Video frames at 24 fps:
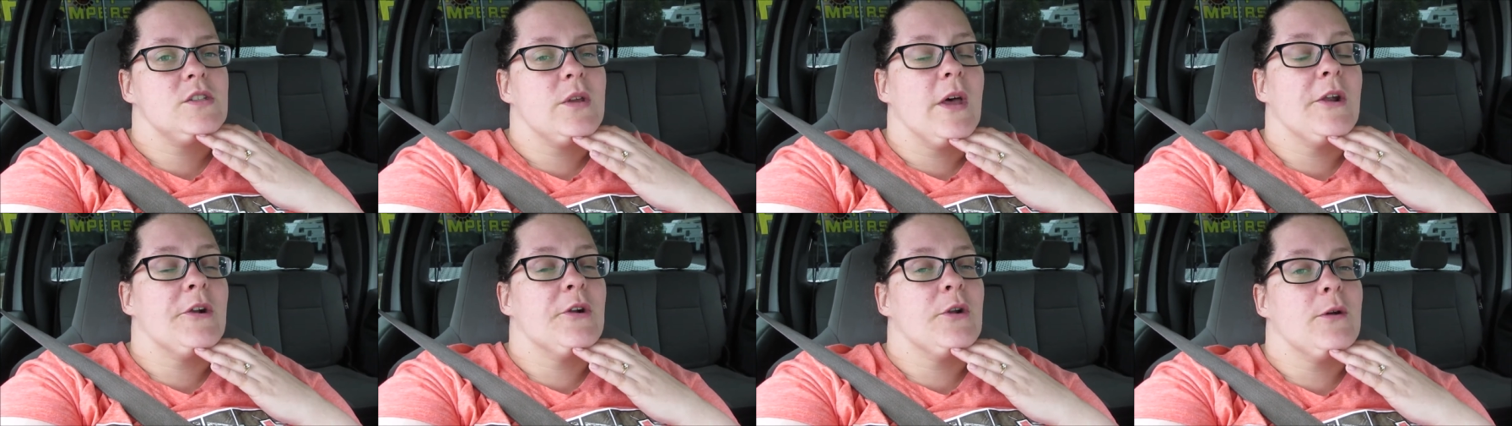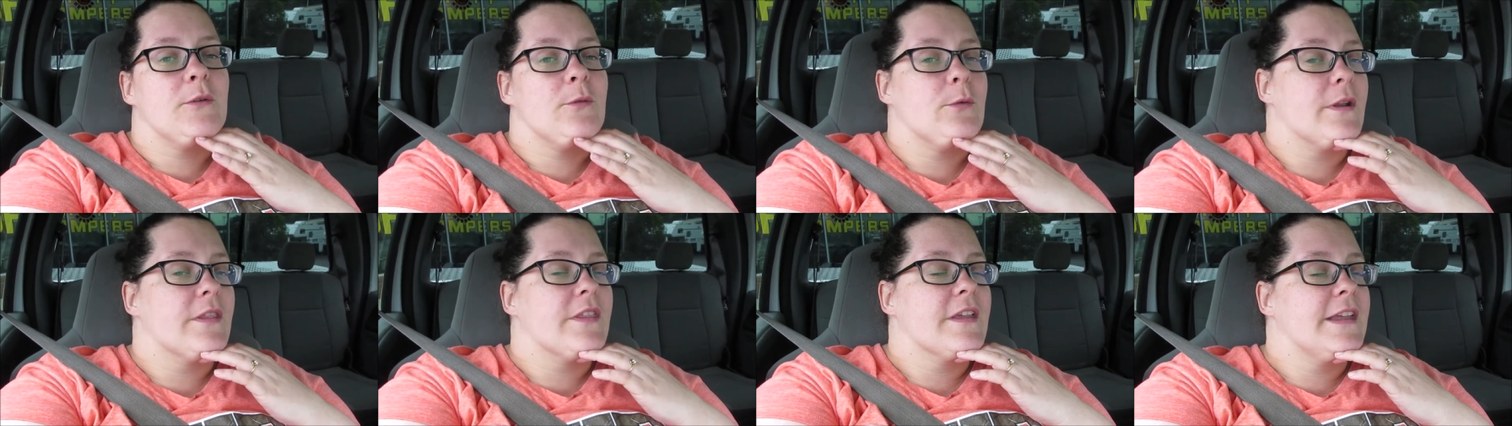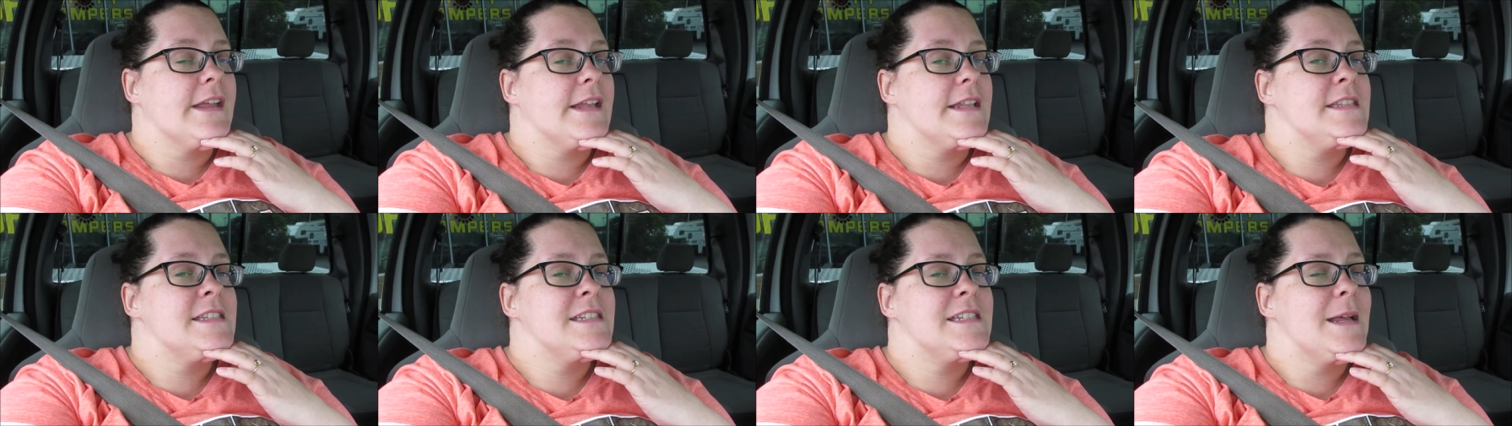So I don't know if one of the
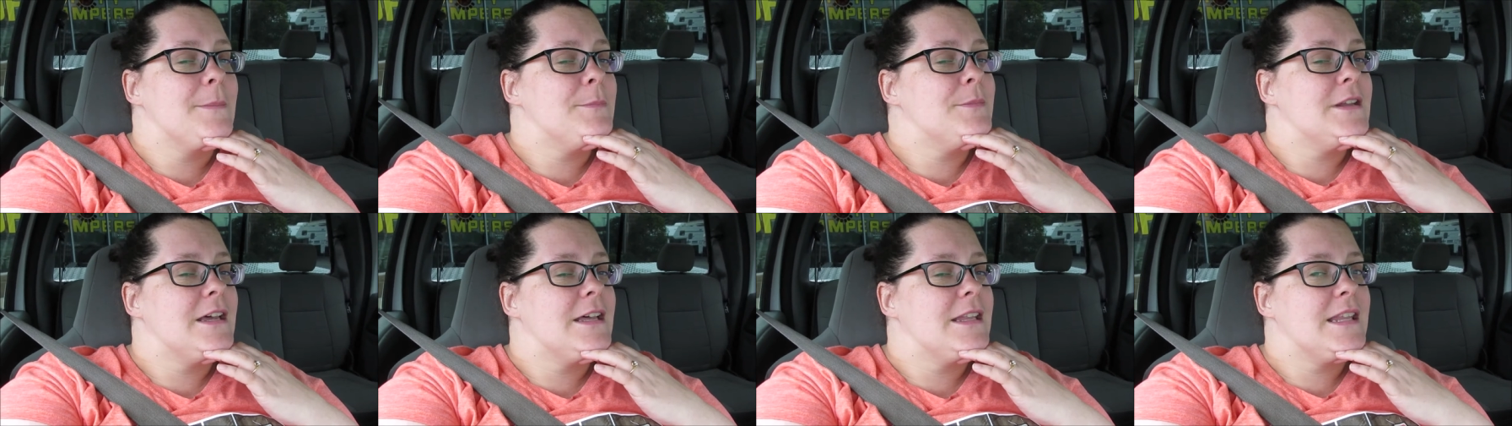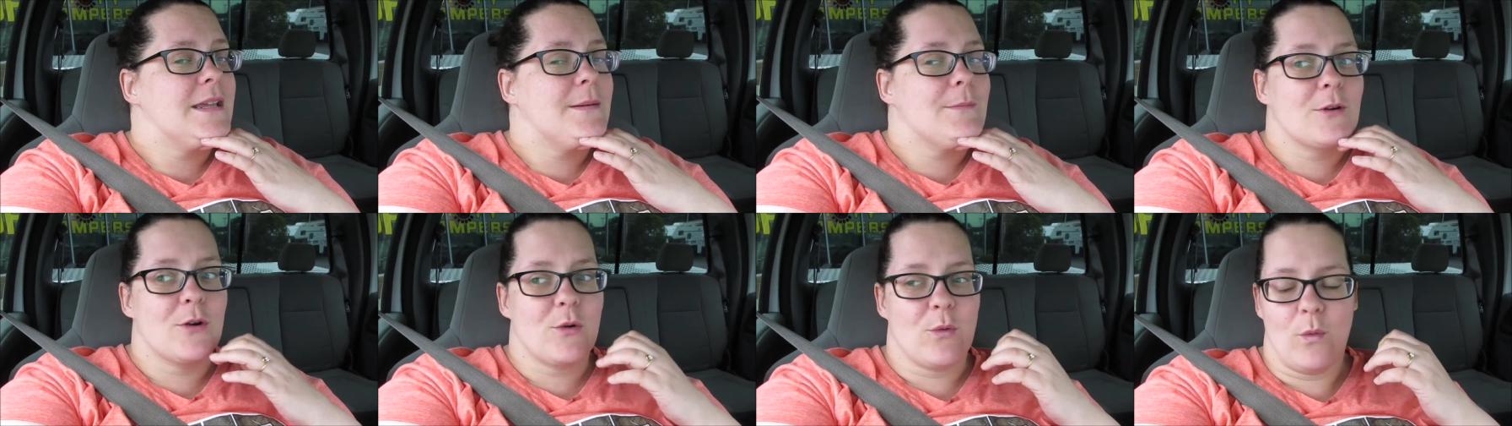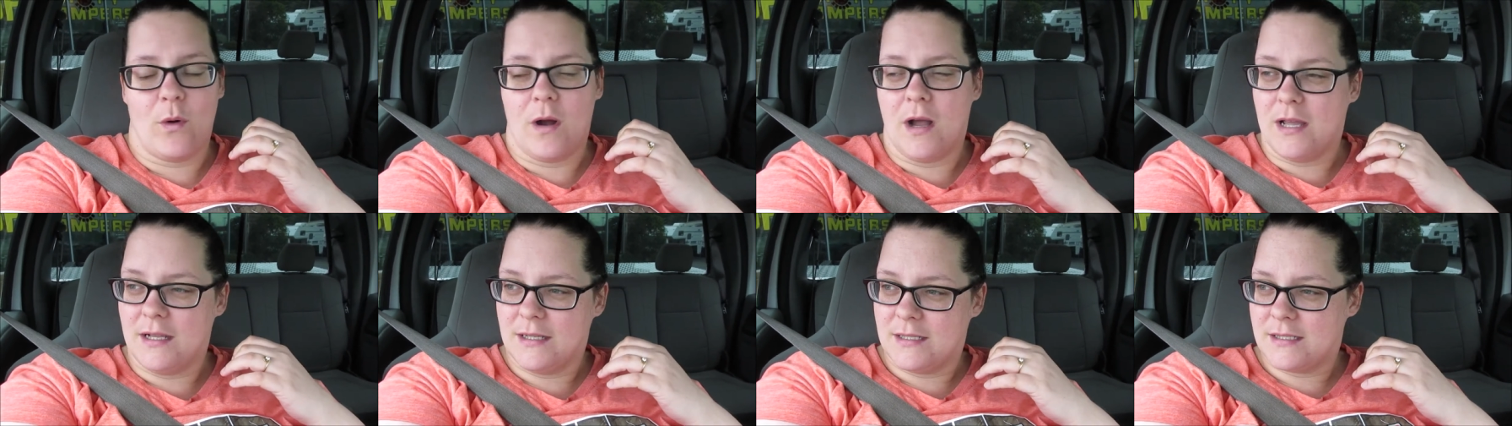kids stepped on them or
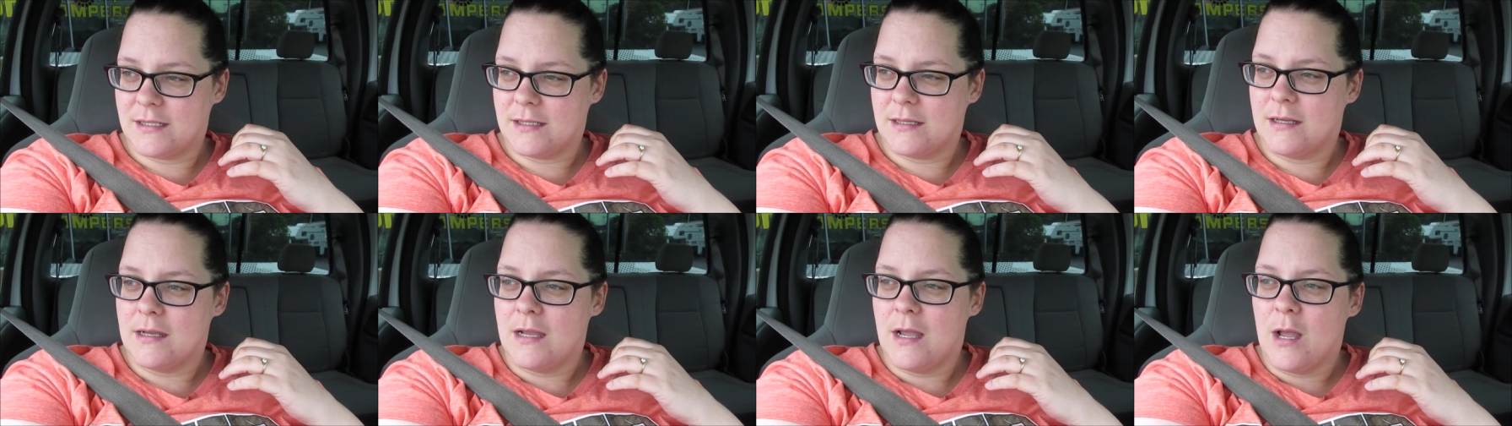what.